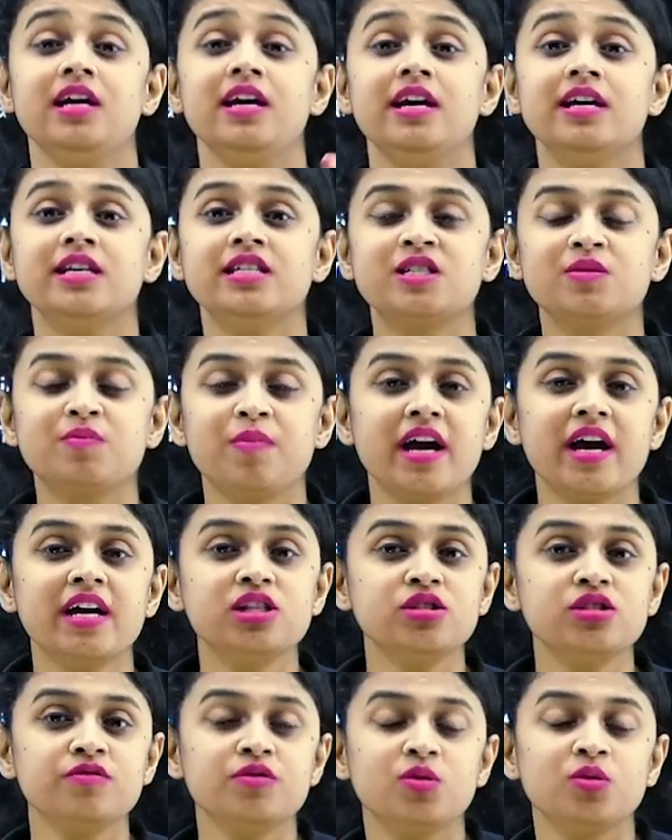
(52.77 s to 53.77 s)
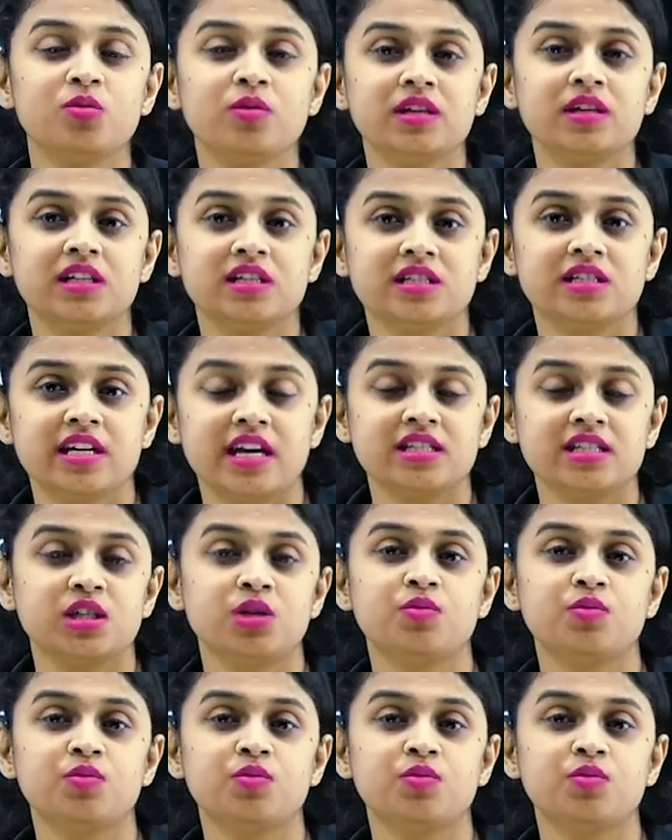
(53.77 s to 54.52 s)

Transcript: in spite of knowing that yes,